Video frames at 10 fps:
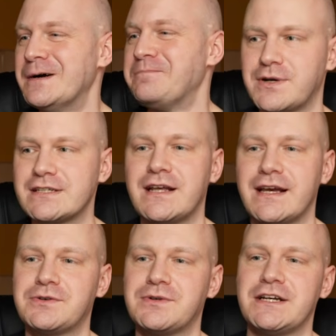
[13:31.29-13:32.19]
Trust
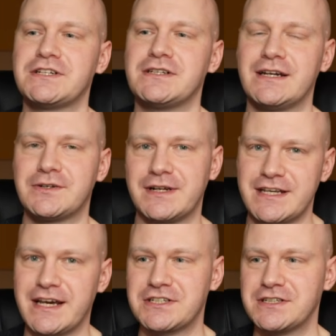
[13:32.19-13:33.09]
line creation and
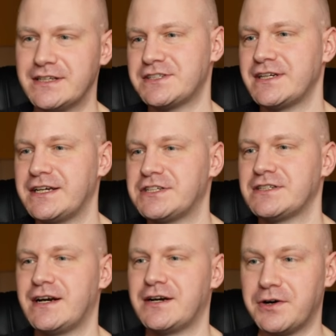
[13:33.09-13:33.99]
transaction
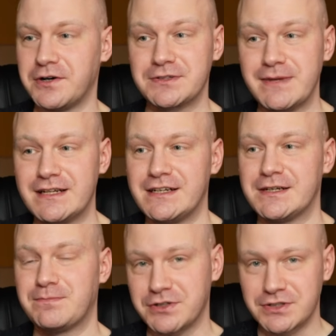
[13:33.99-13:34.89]
initiation are automated at
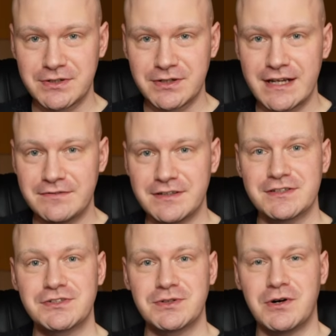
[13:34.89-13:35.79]
the protocol level,
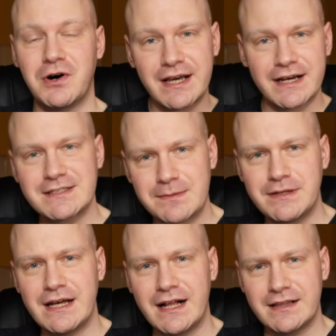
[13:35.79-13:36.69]
so on
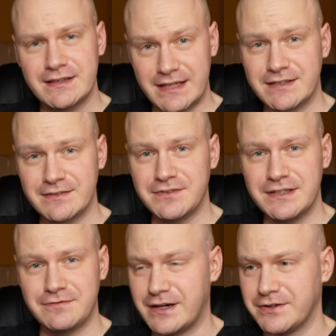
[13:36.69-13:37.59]
XRPL natively
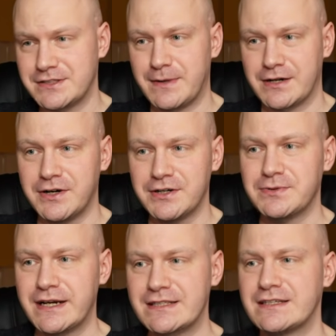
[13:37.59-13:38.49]
without smart
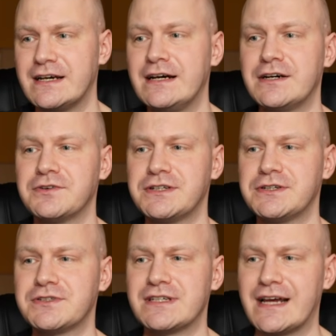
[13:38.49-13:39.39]
contracts,
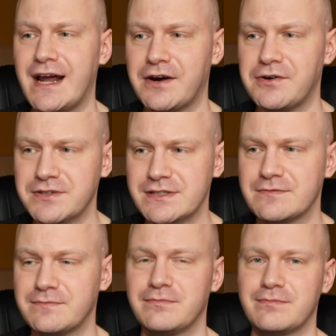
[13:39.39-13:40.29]
reducing
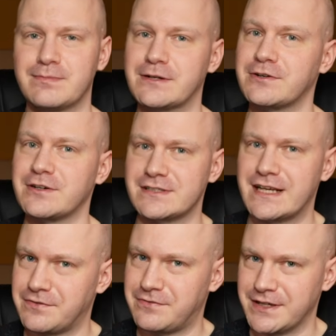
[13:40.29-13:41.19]
errors because
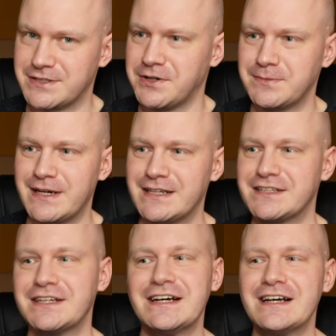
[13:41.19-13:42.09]
everything is
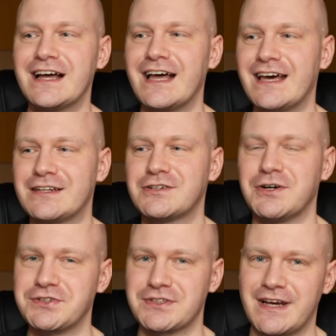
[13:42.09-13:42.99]
automated, and
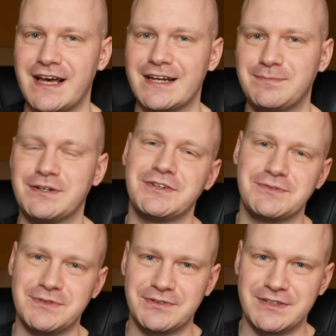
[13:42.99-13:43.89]
cost overhead because
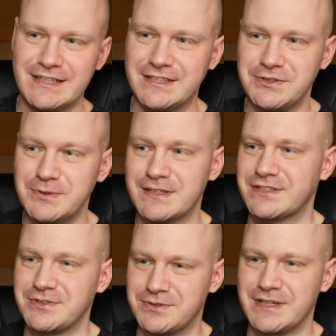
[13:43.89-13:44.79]
we don't need humans
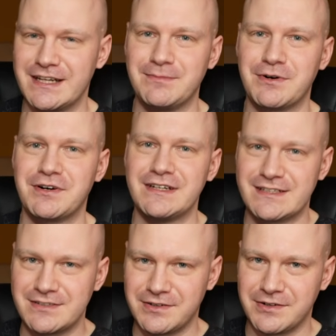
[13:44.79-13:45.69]
to do it anymore.
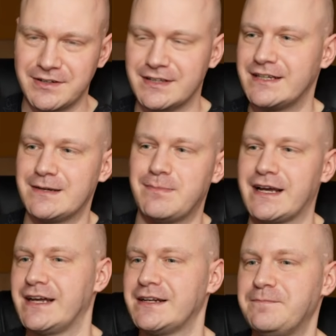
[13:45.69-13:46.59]
It's all in the
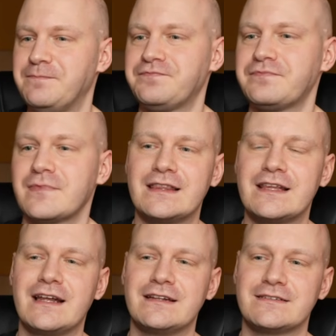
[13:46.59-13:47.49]
backend. And
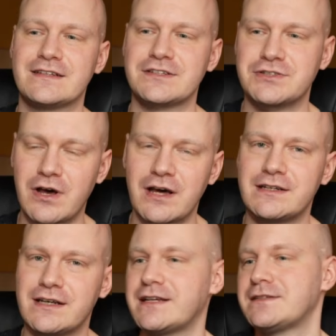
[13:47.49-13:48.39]
then the third
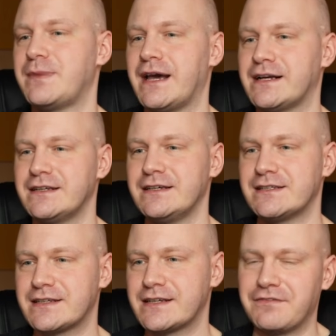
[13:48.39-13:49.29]
aspect
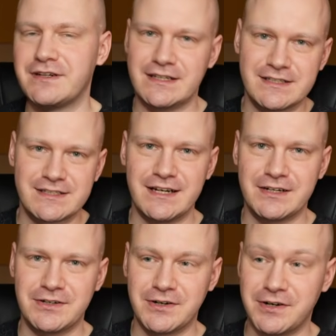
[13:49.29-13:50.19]
is governance
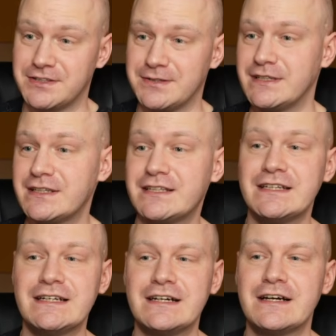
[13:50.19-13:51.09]
and
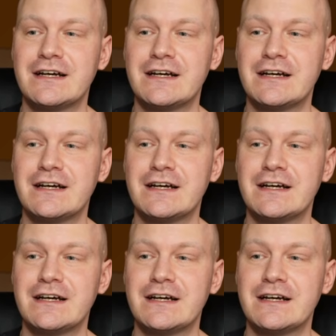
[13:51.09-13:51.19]
auditability.